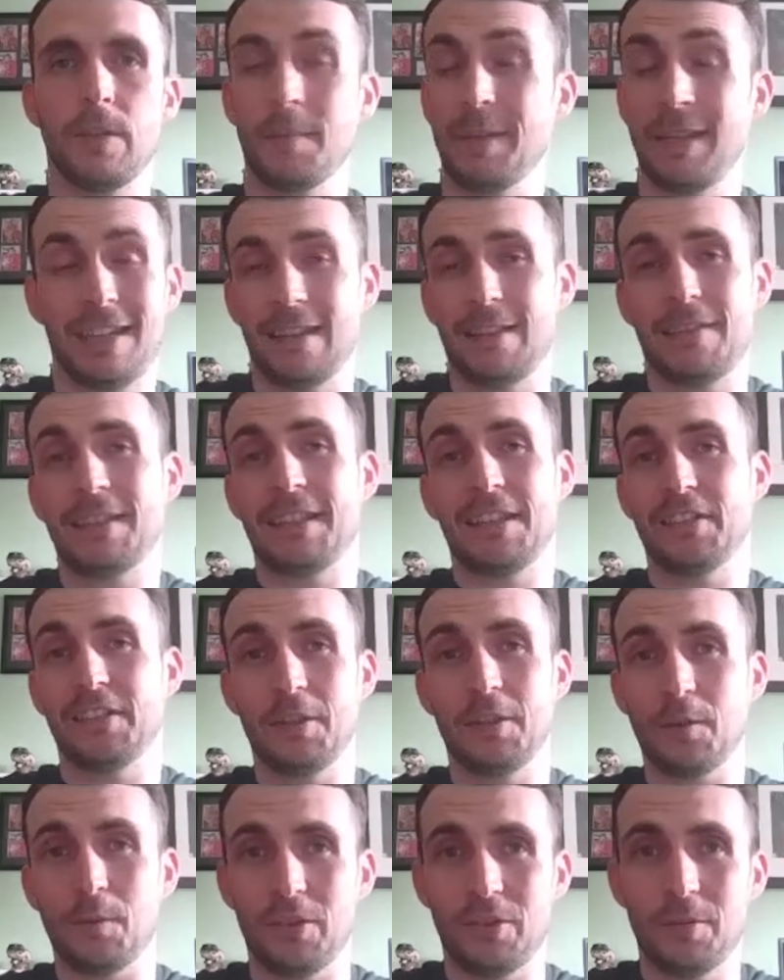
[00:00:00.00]
I mean, I think there's
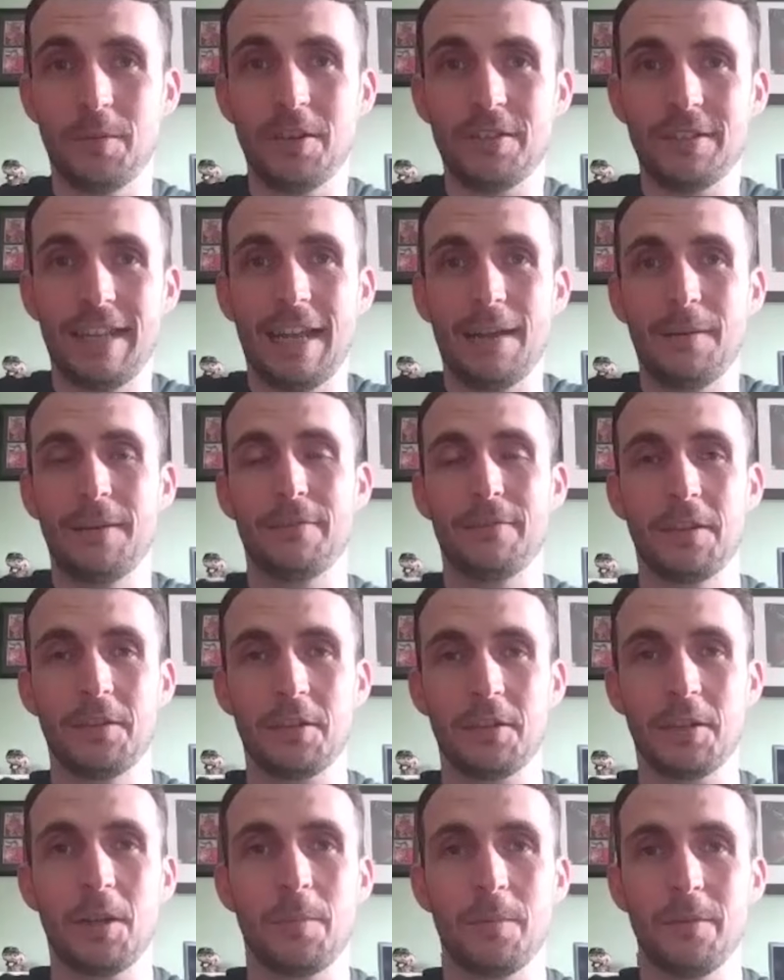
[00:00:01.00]
still question marks now, even under
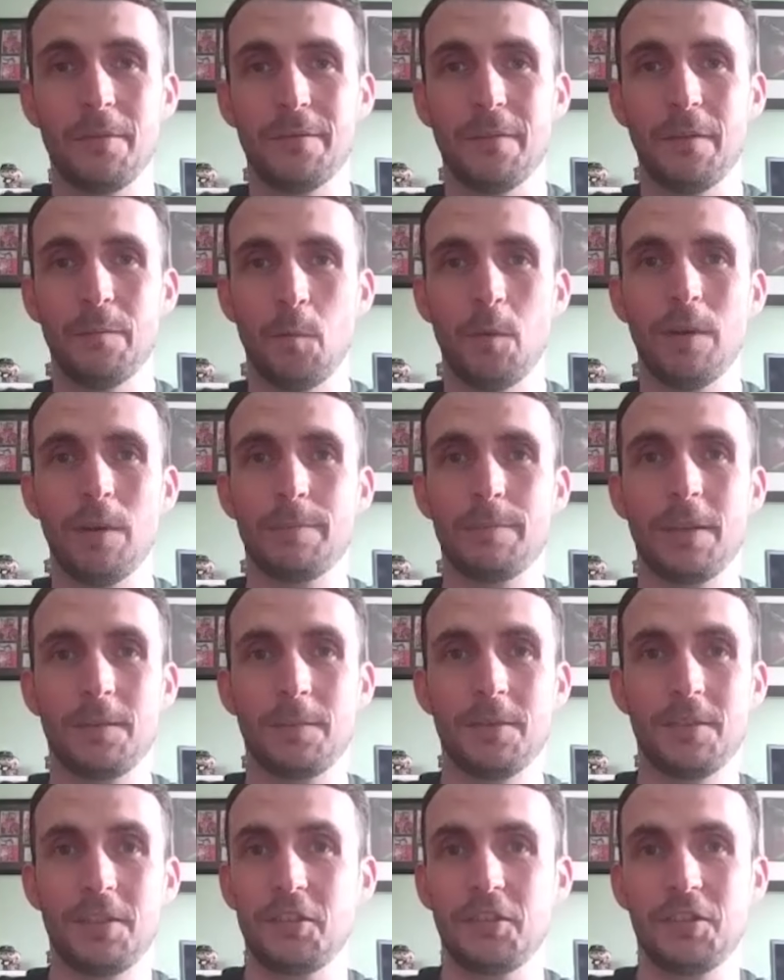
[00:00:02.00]
Klopp, of what his best
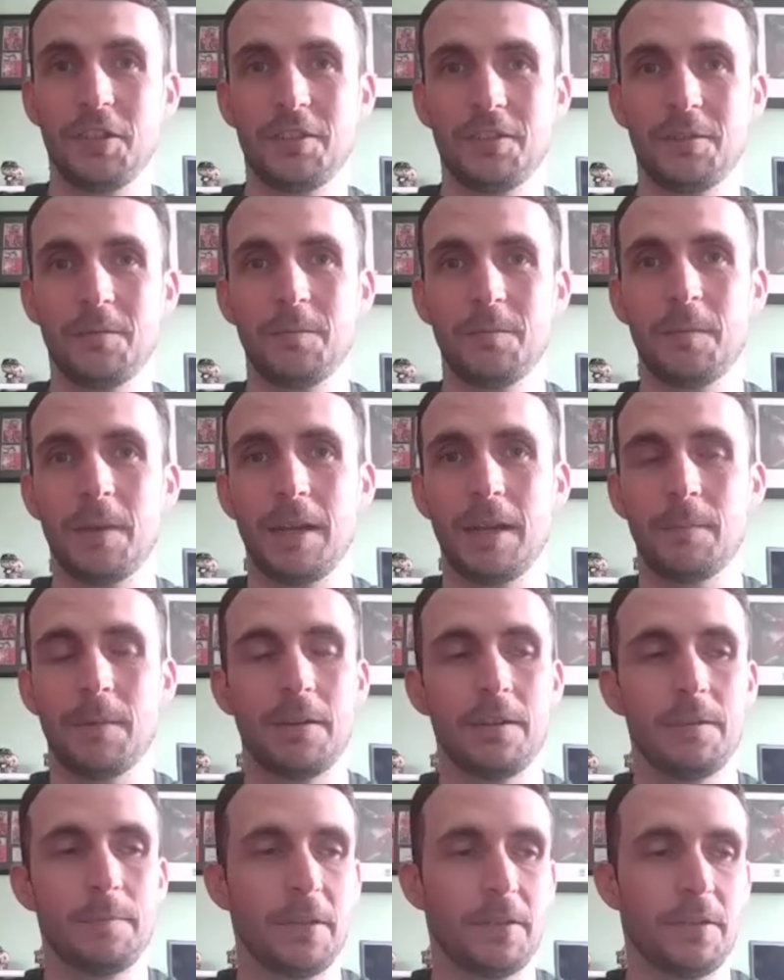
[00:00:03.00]
position is and where
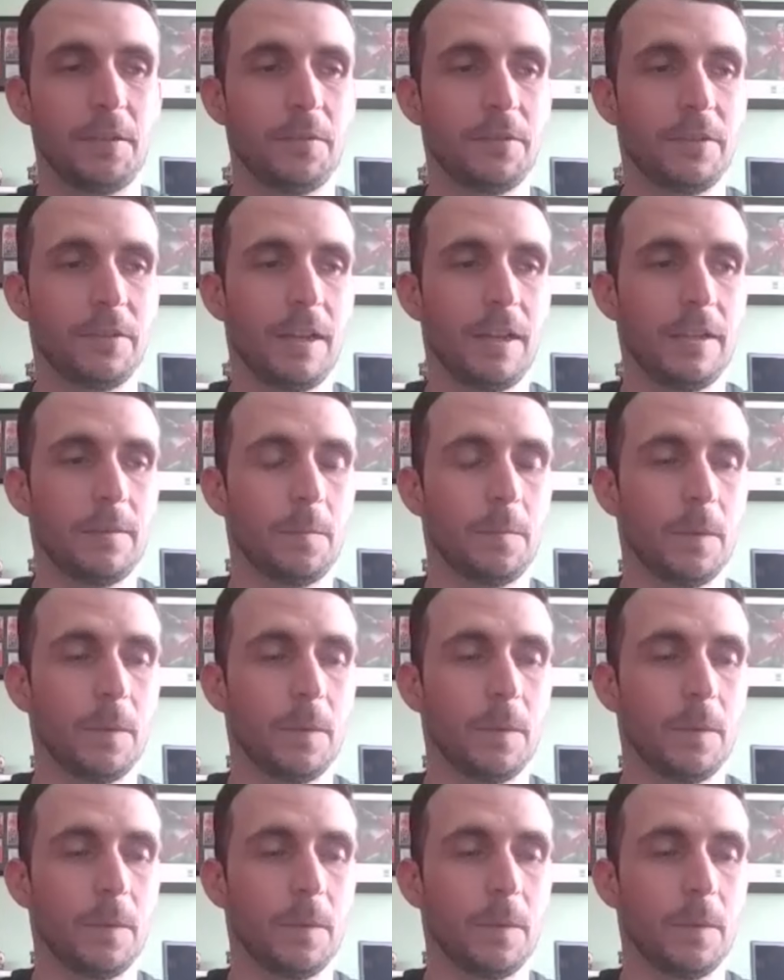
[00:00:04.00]
he's best utilised.